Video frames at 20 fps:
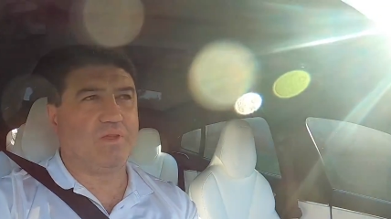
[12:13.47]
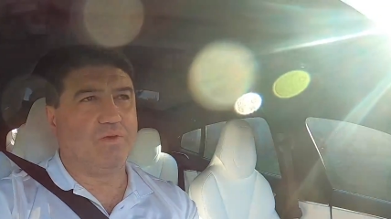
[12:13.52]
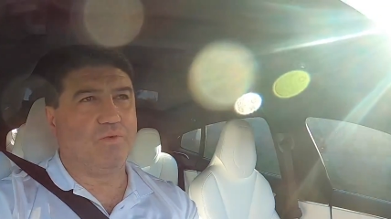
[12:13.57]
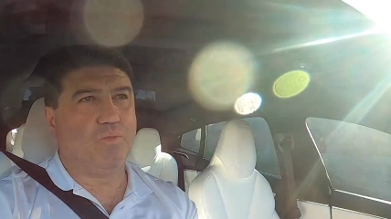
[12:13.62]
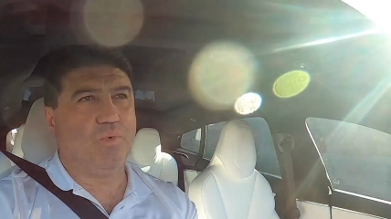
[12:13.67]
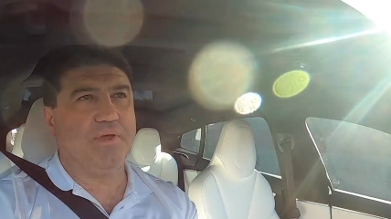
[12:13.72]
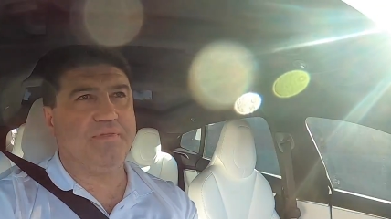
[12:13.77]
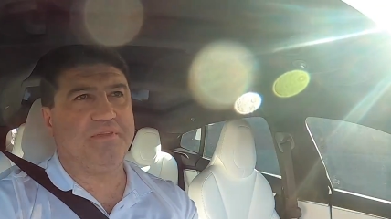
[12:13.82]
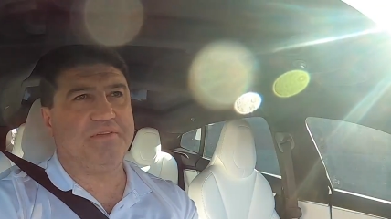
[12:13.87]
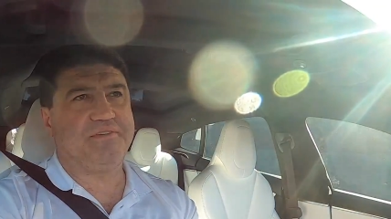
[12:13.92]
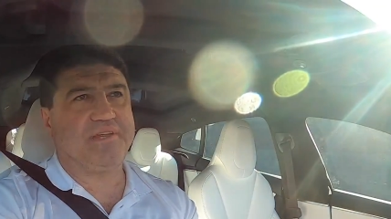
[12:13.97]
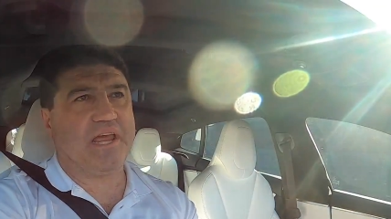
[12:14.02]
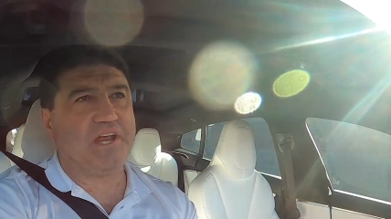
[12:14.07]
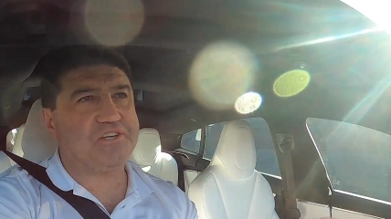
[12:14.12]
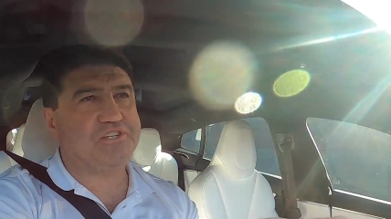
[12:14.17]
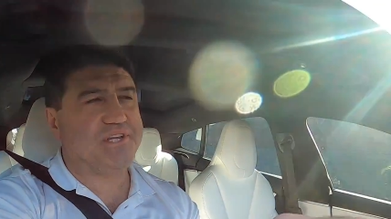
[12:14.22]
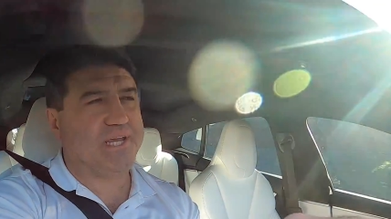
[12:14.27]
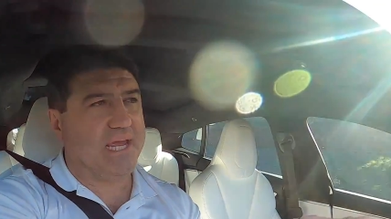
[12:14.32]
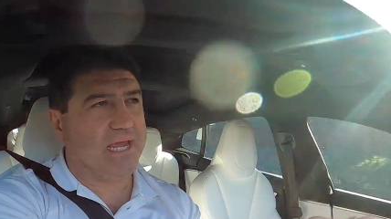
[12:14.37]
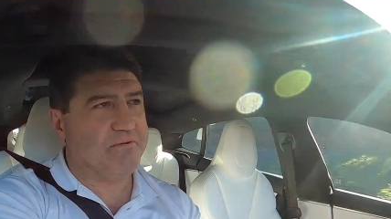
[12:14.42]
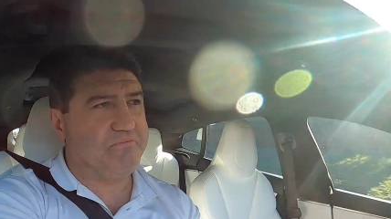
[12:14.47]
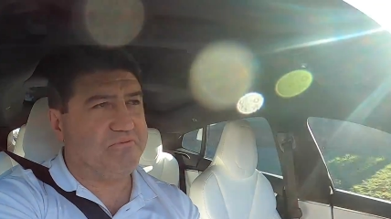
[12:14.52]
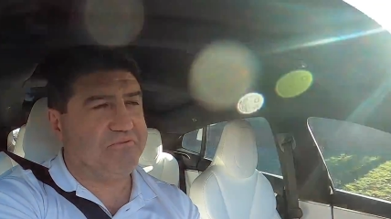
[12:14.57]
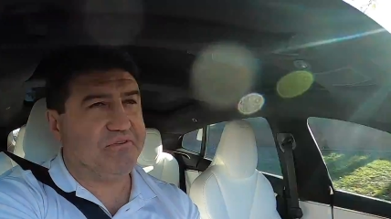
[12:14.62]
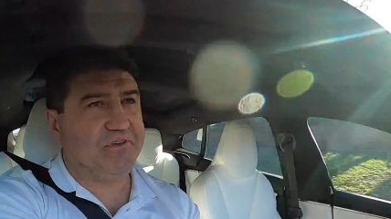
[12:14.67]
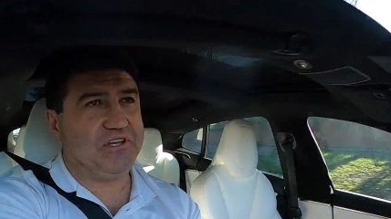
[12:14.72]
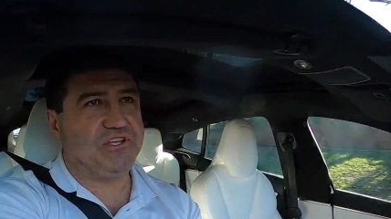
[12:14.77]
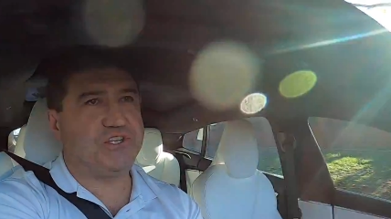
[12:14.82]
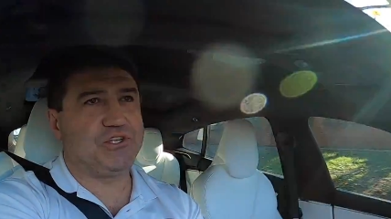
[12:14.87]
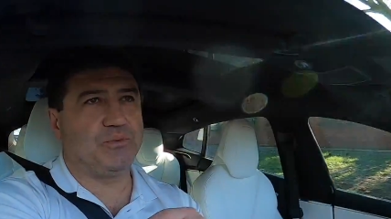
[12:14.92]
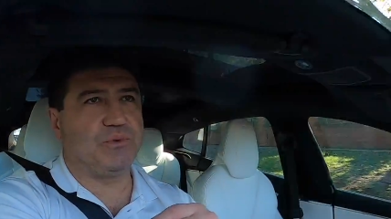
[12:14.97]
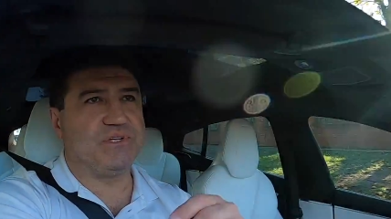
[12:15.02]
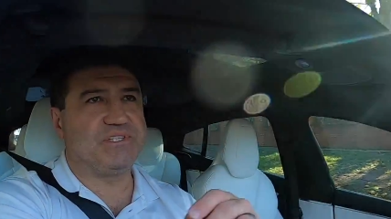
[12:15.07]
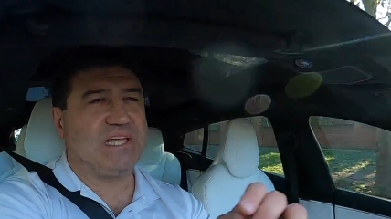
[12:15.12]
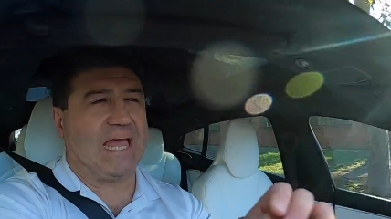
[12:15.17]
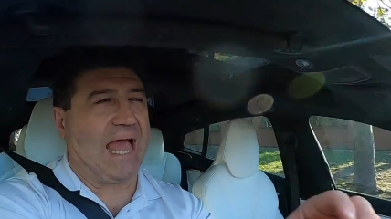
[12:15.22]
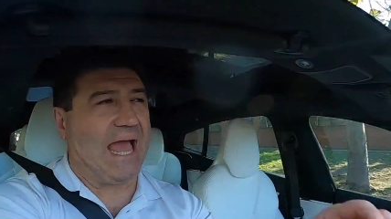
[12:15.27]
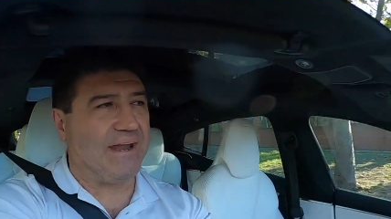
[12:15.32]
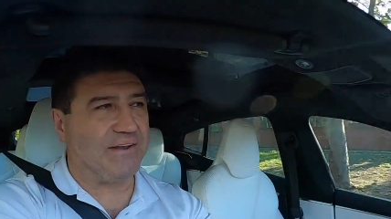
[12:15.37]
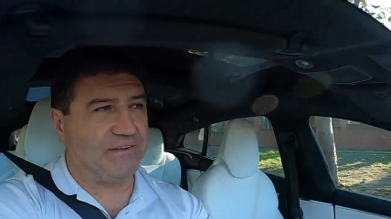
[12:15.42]
When the dash cam feature was
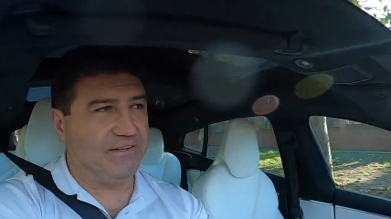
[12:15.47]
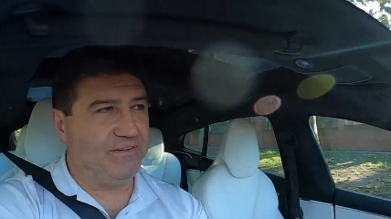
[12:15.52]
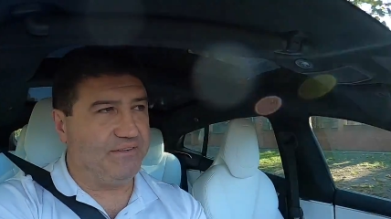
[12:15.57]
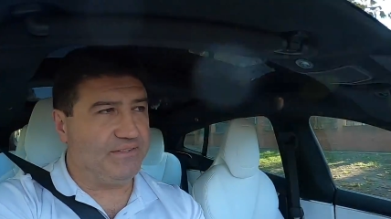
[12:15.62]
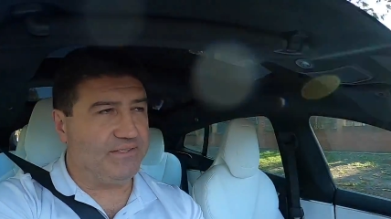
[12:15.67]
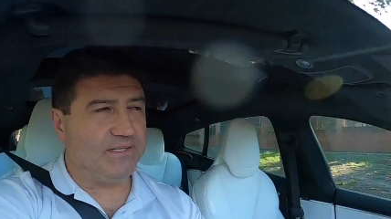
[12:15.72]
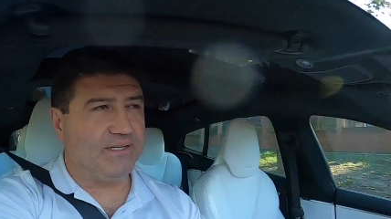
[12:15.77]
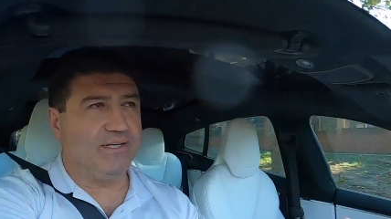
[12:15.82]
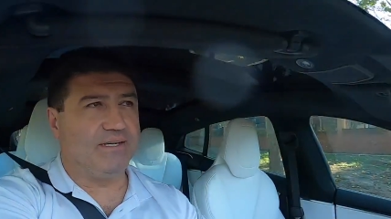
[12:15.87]
added,